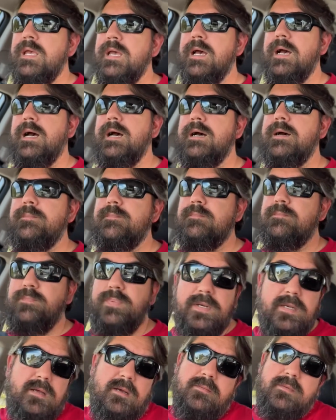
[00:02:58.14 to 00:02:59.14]

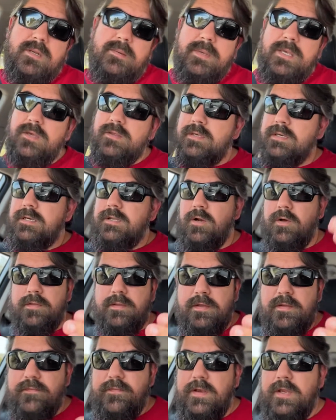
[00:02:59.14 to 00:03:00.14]
But I'm going to be using it on
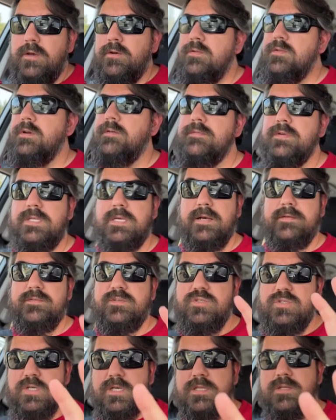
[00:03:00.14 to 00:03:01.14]
this video. So obviously I've
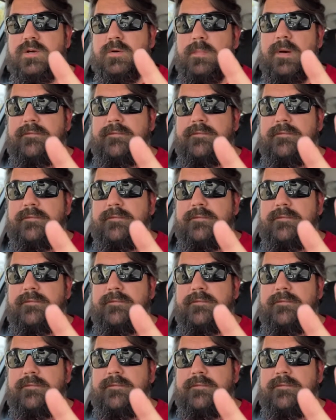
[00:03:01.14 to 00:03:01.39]
just got my